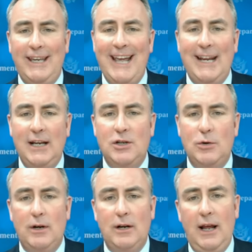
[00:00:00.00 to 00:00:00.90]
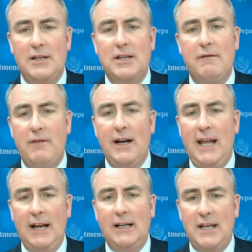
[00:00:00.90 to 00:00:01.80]
getting into it is a
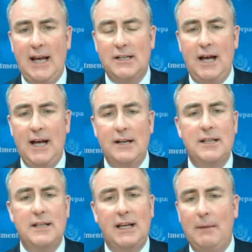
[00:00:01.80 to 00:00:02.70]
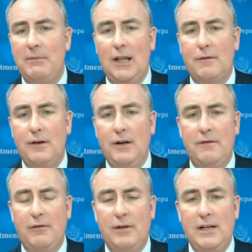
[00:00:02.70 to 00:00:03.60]
very inexact science. They come together for
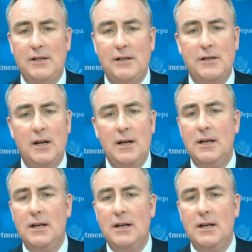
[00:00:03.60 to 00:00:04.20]
different reasons.